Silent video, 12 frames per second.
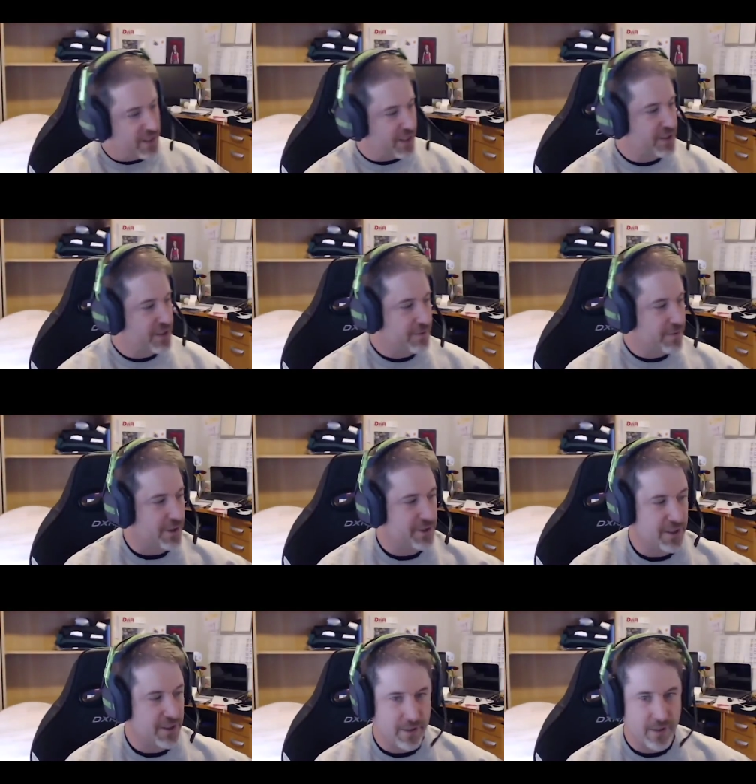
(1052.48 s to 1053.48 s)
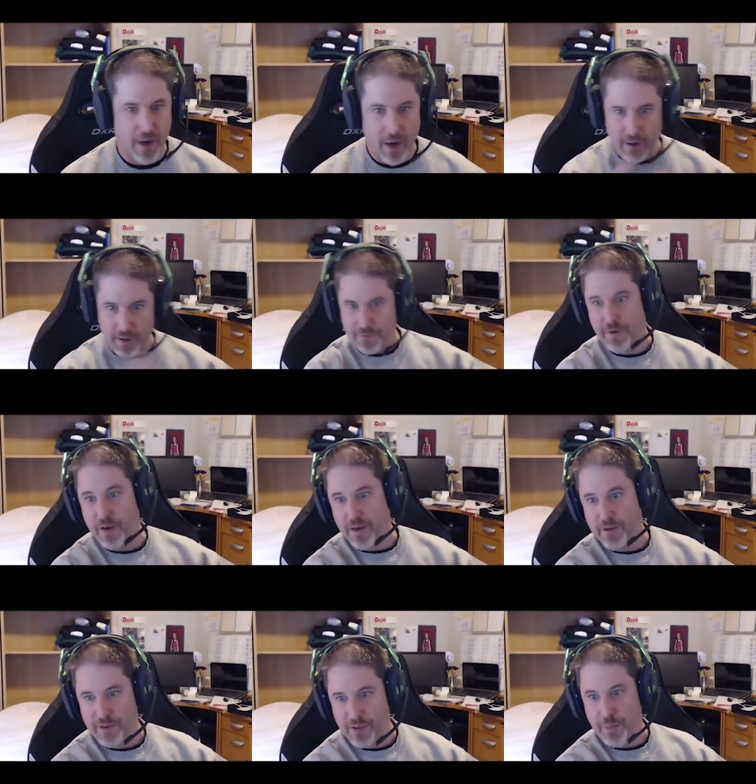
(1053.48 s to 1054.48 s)
edition version of
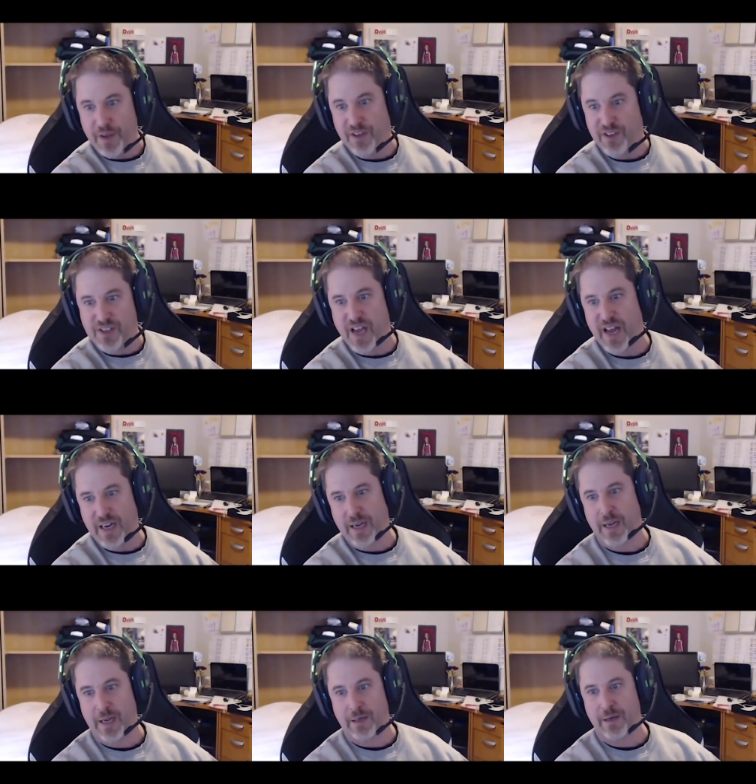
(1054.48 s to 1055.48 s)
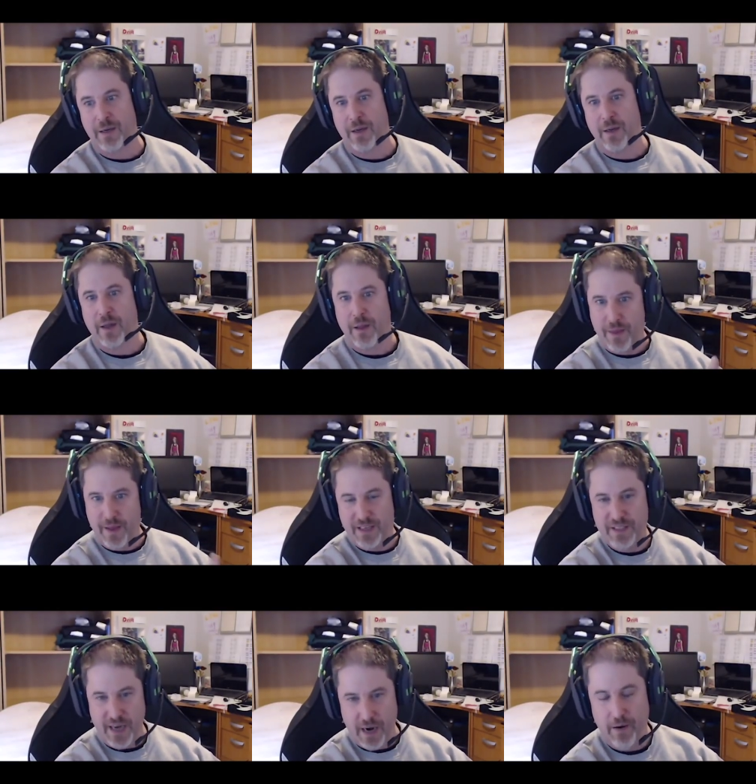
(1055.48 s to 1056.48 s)
something set in the
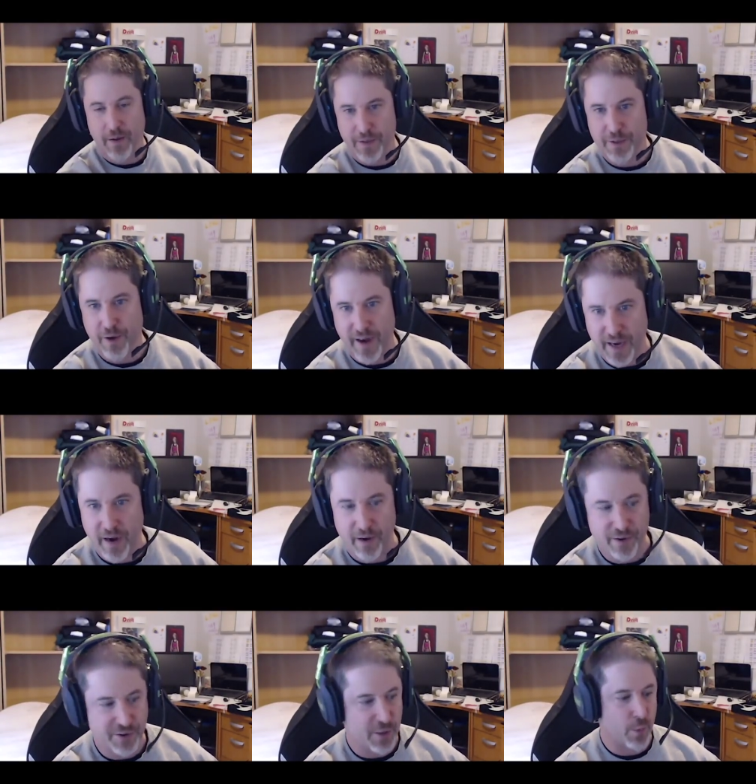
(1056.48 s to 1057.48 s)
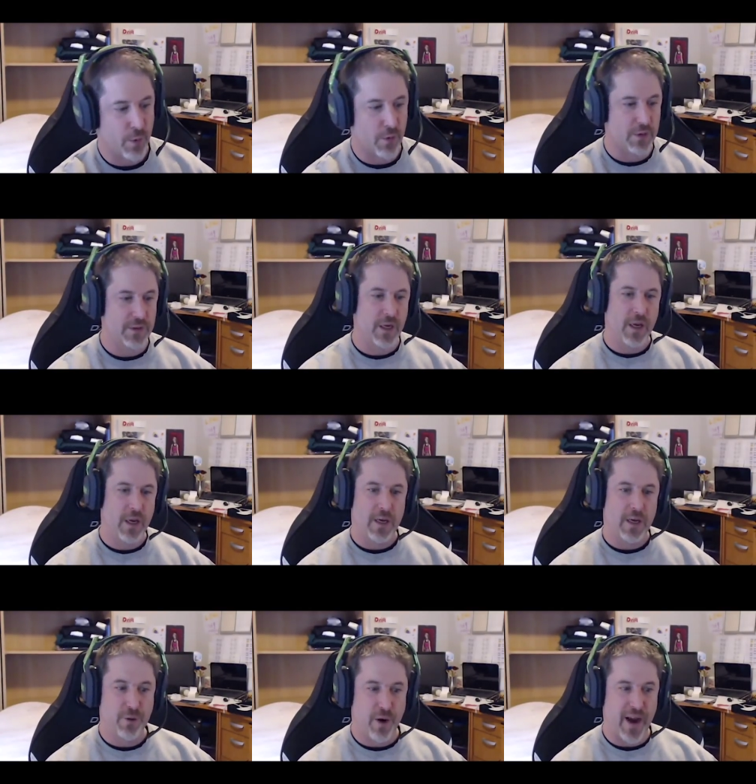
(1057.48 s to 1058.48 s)
Etera, the Dragon Heresy world.
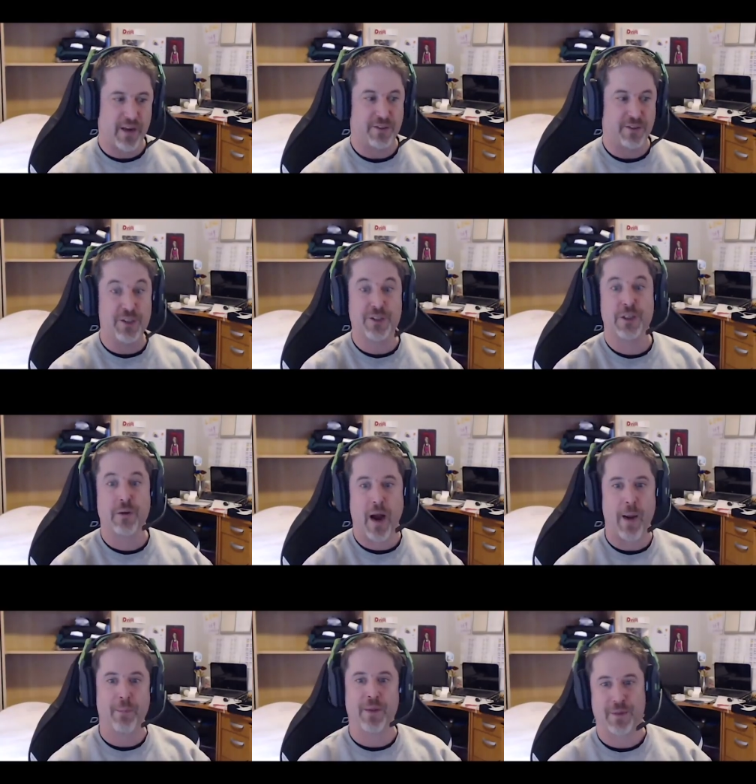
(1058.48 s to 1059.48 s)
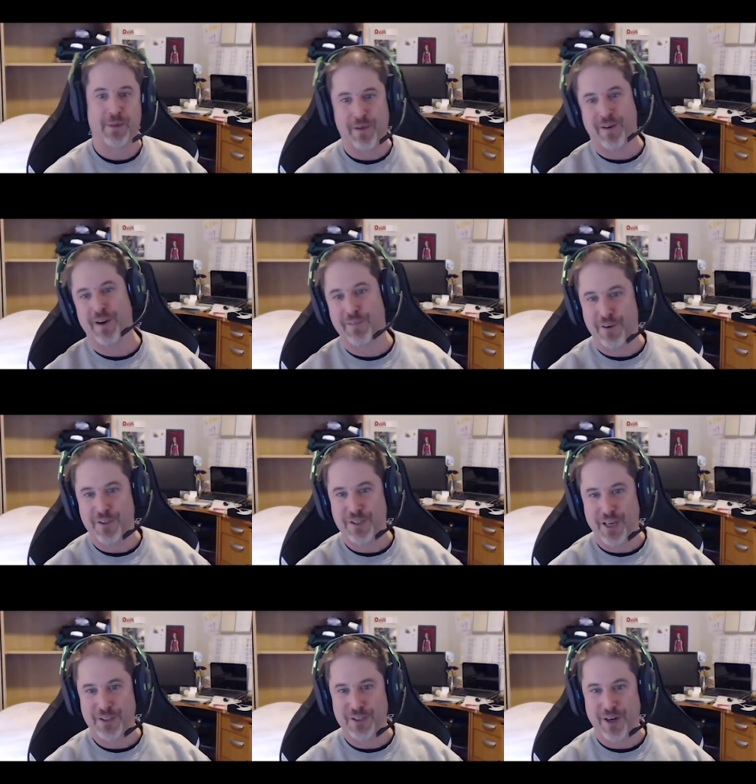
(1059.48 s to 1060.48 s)
Drag Dungeon Grappling, my very first
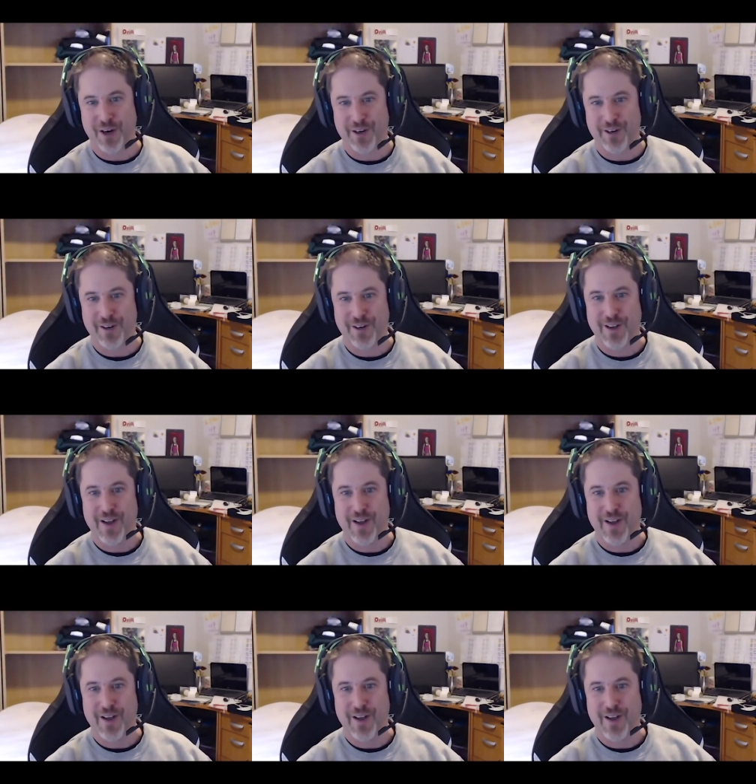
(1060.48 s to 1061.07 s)
Kickstarter,